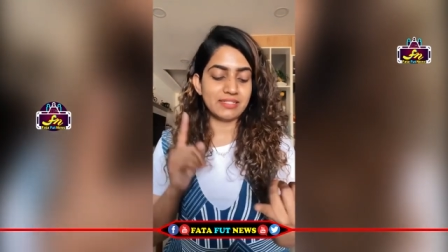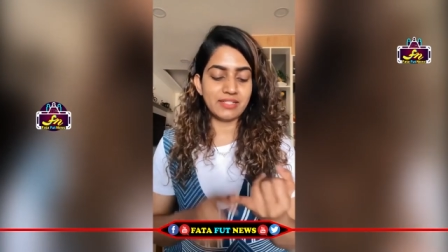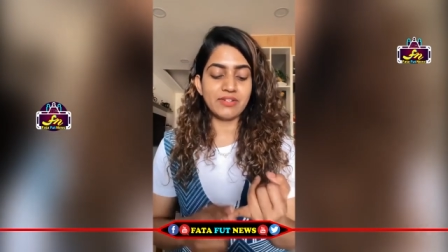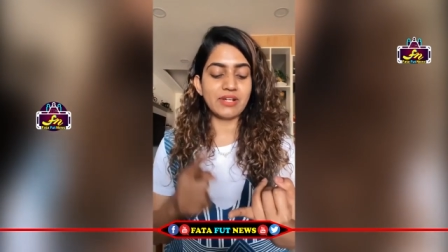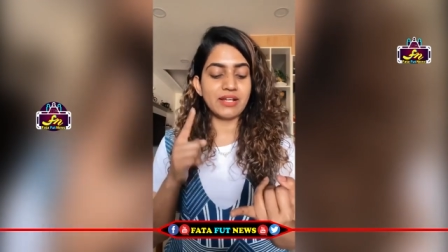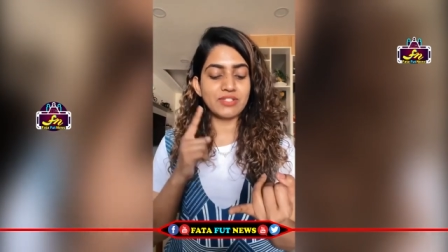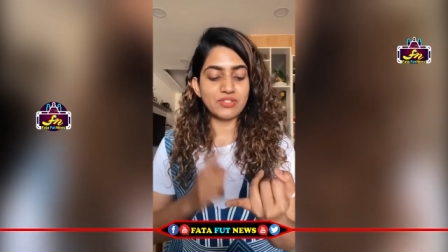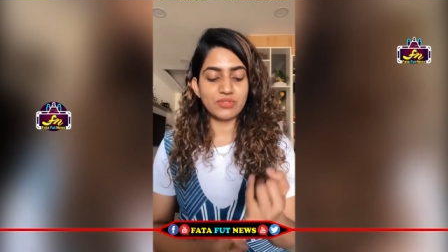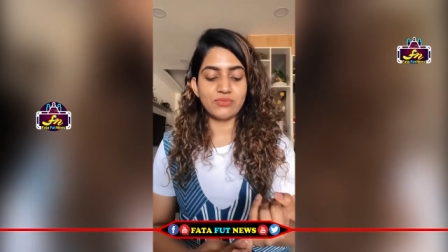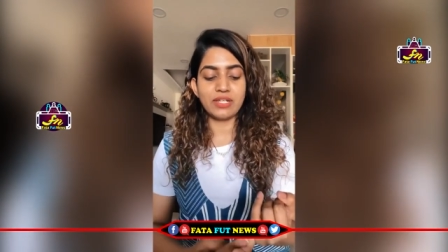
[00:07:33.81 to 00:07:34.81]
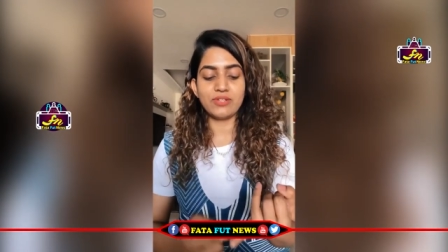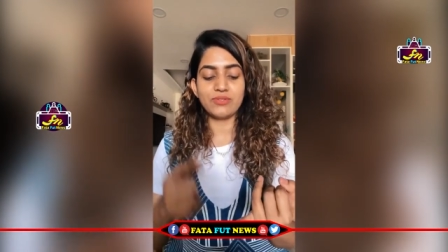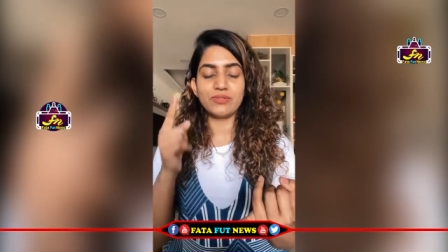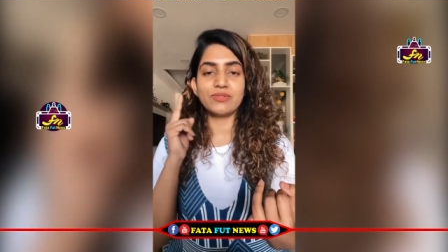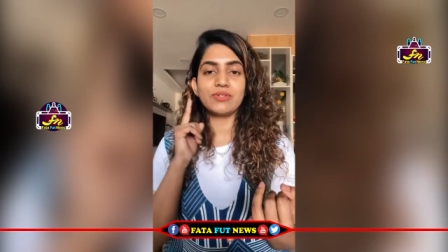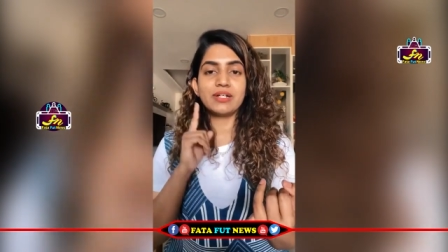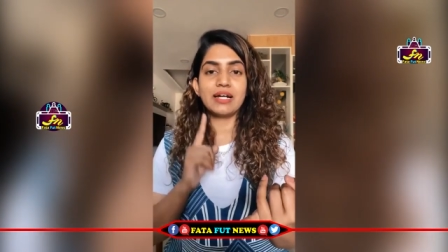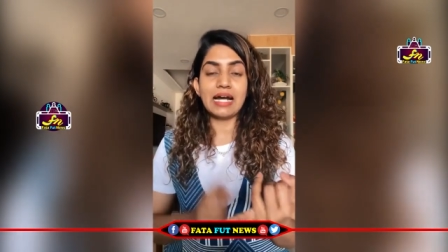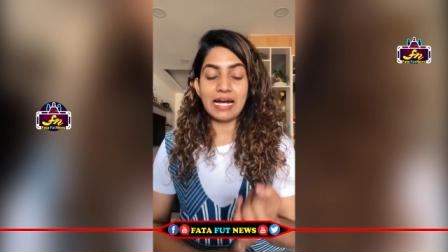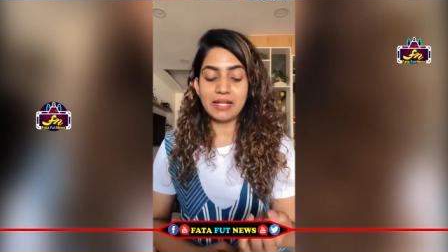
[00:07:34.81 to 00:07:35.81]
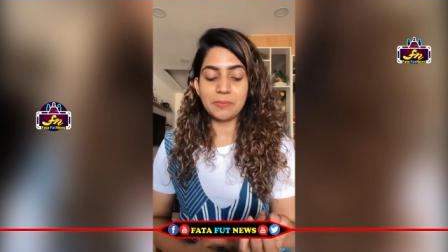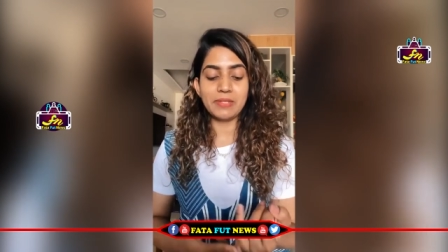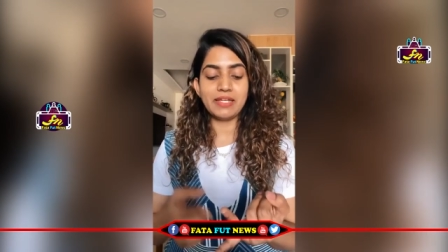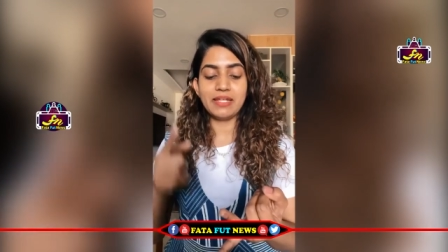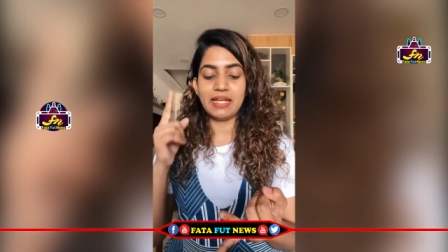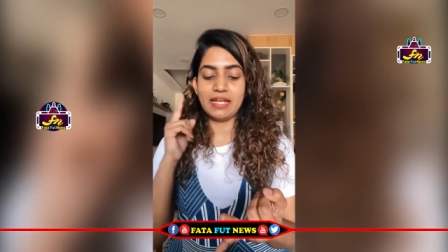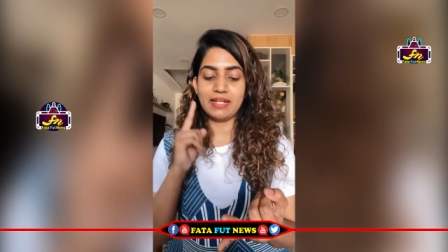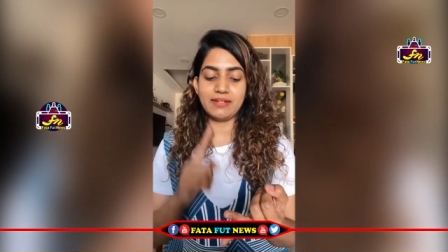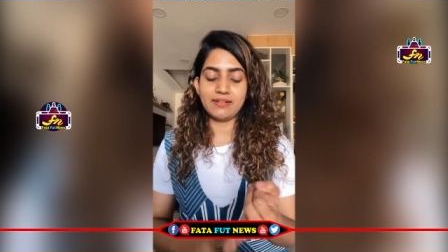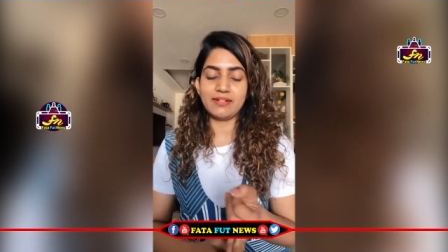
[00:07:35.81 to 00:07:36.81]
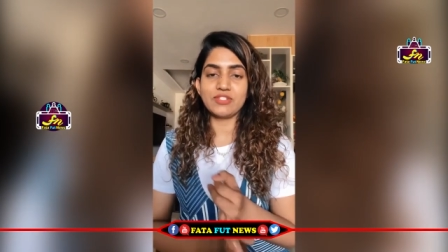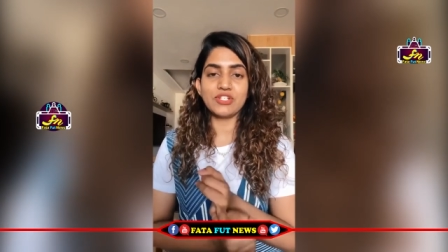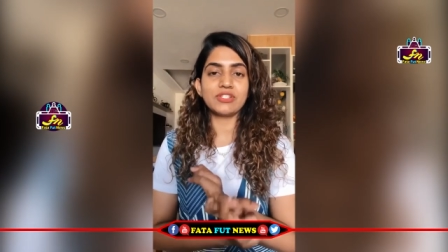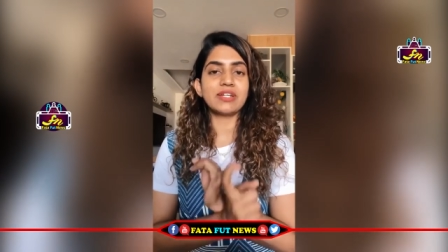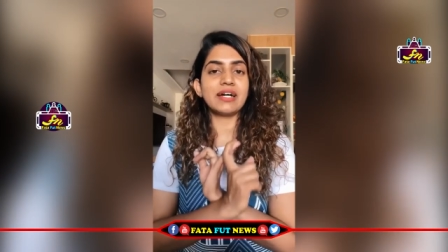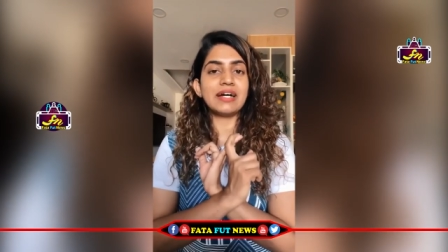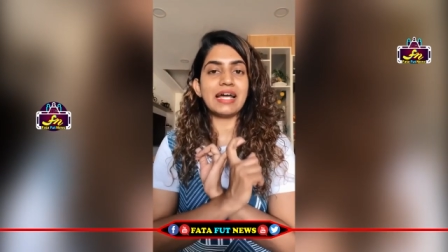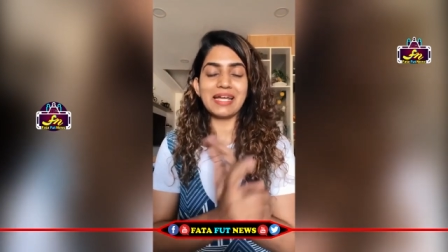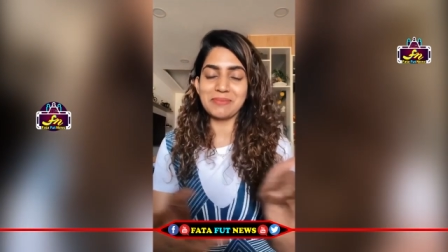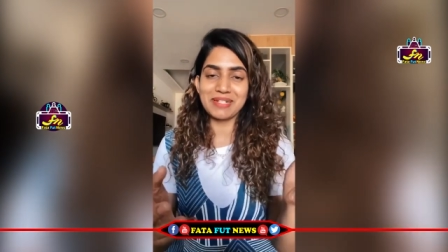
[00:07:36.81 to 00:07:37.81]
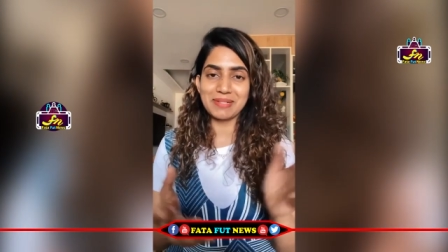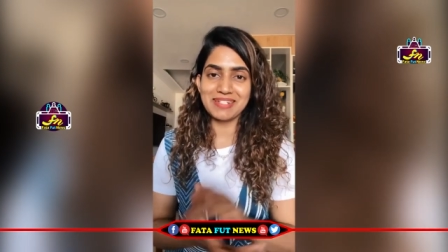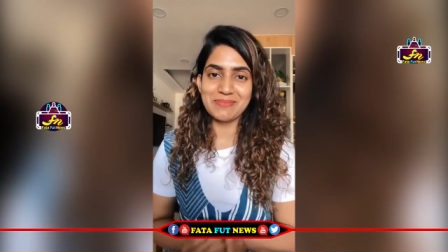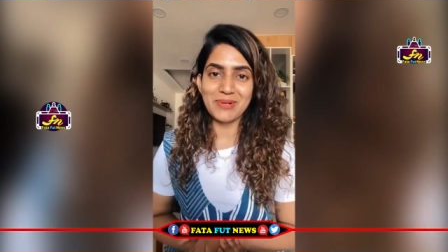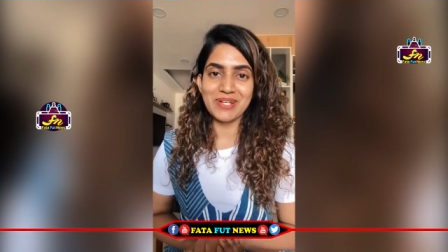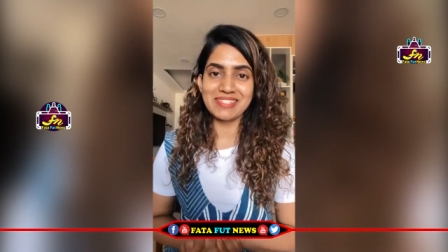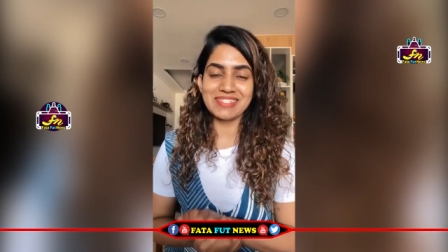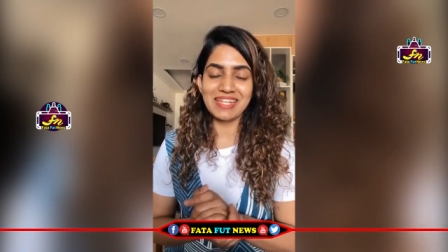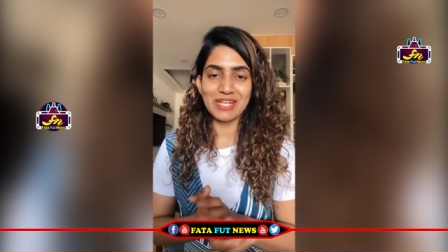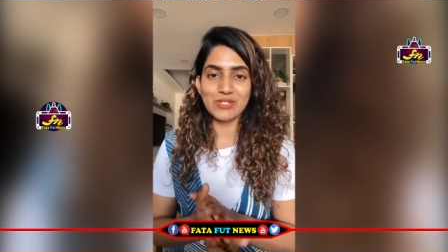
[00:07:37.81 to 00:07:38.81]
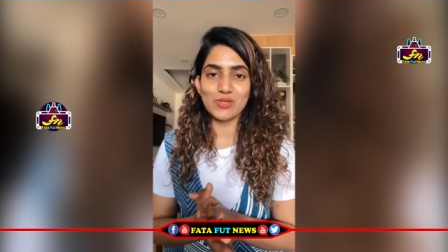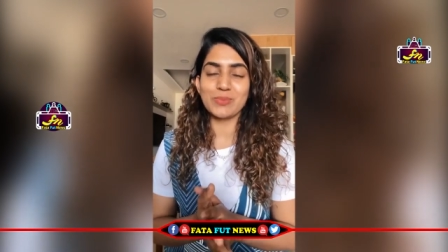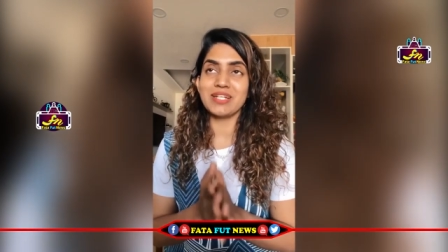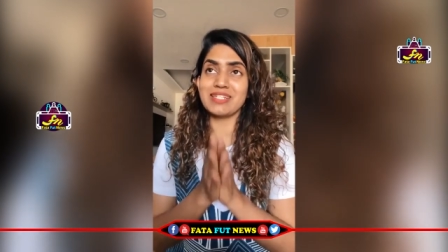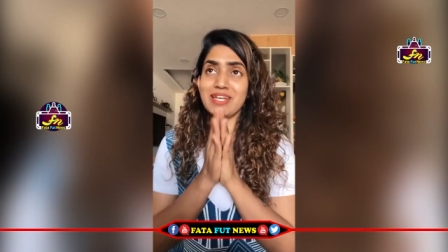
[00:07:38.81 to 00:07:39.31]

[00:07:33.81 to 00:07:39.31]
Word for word: Dhanraj, Venu, R P and uh, Chandra and Managali boys, thank you so much.